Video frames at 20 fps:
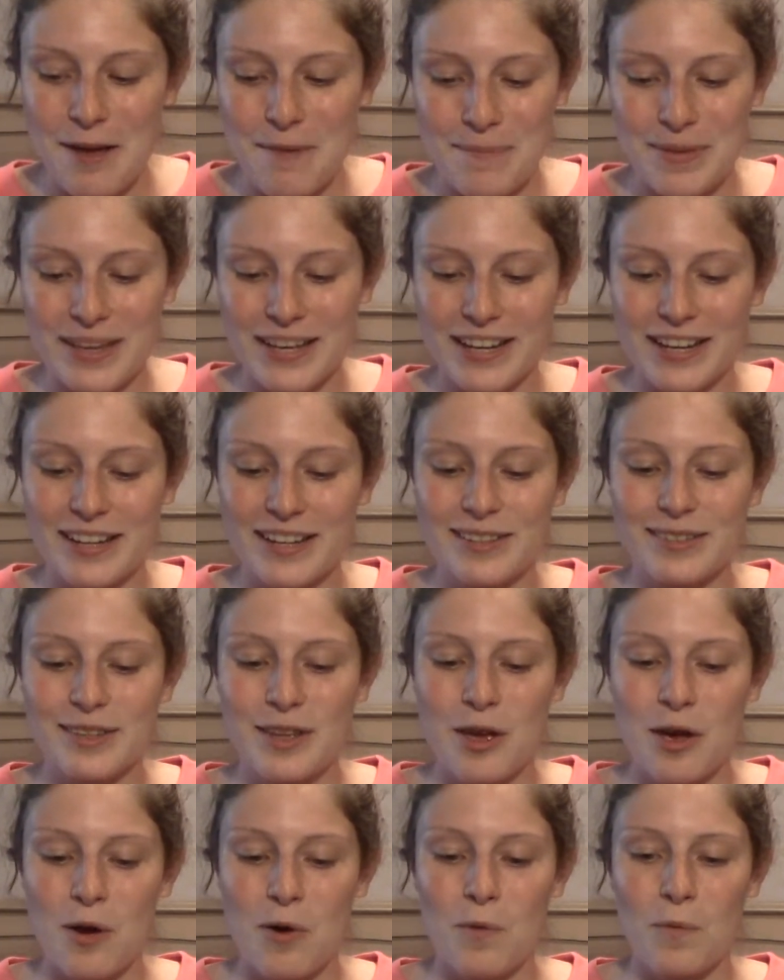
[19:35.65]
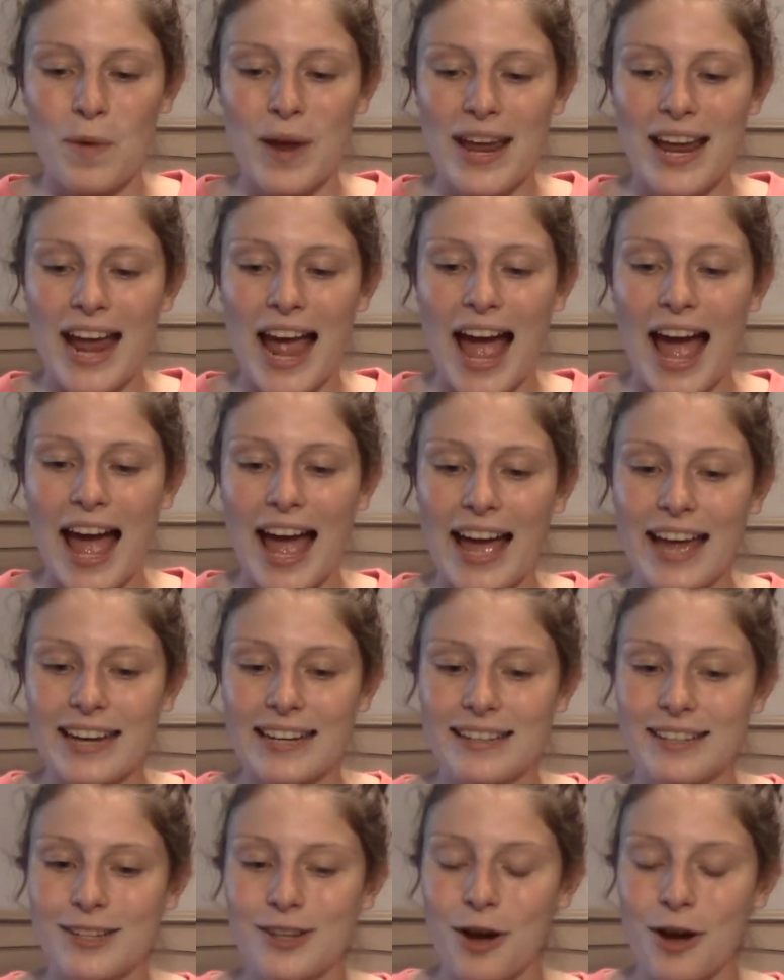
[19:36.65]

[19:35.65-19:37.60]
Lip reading: because we had to